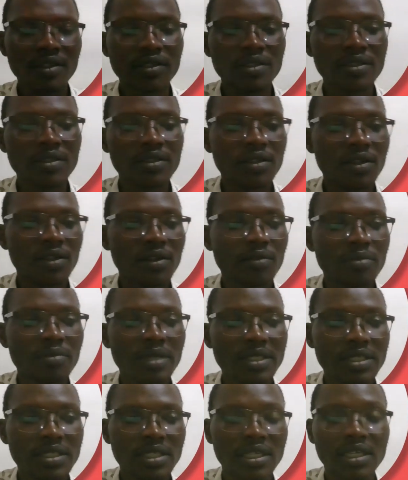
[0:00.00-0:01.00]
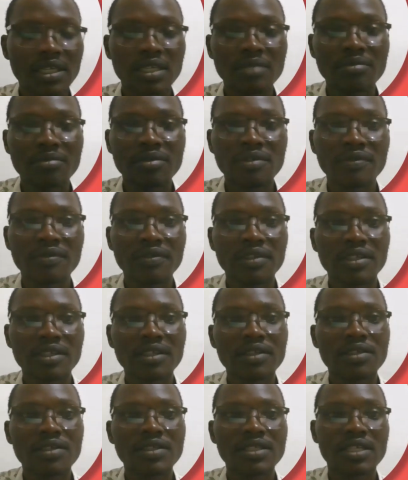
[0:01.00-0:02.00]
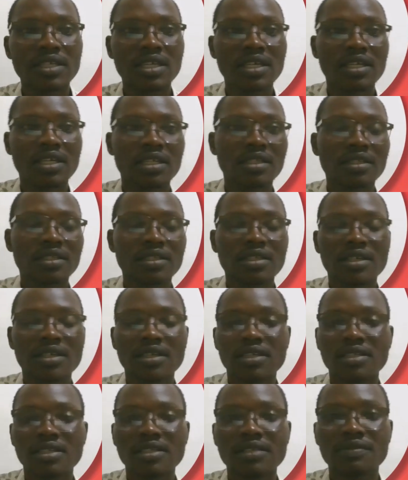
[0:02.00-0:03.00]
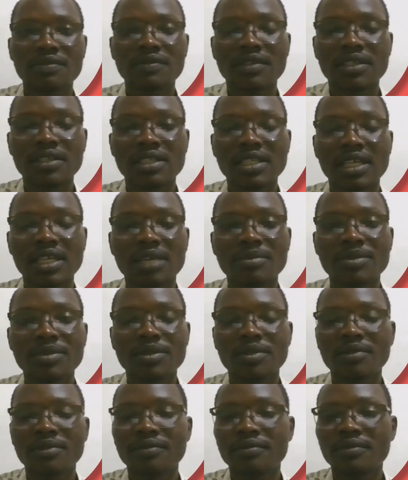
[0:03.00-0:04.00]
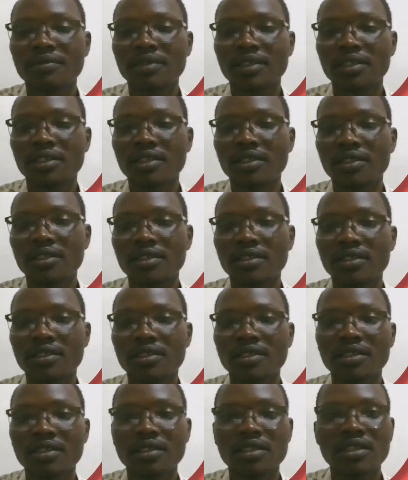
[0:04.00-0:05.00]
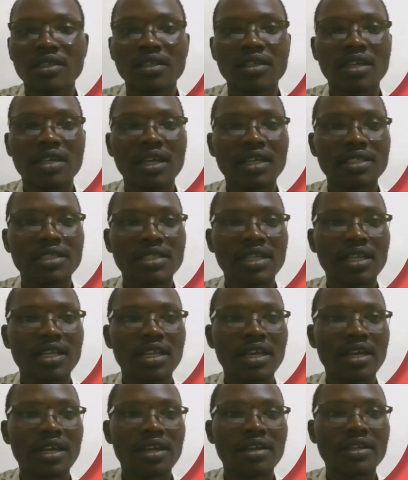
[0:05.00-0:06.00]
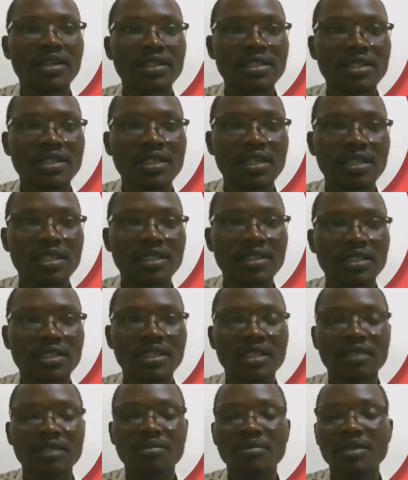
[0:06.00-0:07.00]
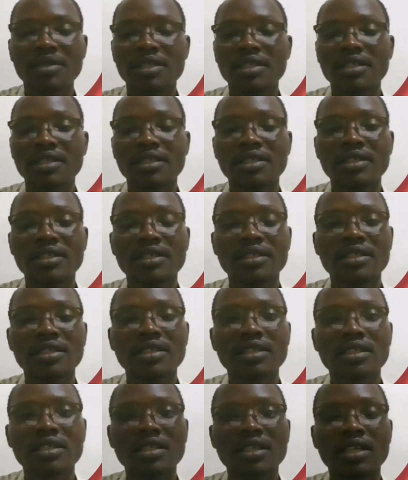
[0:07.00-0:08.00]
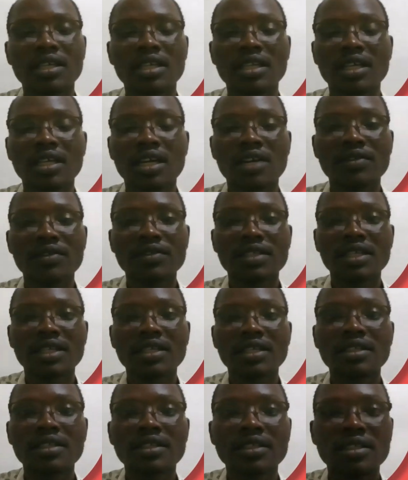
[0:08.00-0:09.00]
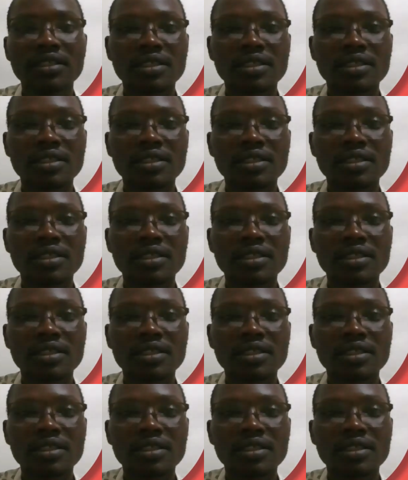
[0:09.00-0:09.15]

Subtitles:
So basically, briefly, those are the different types of Excel errors that can be encountered.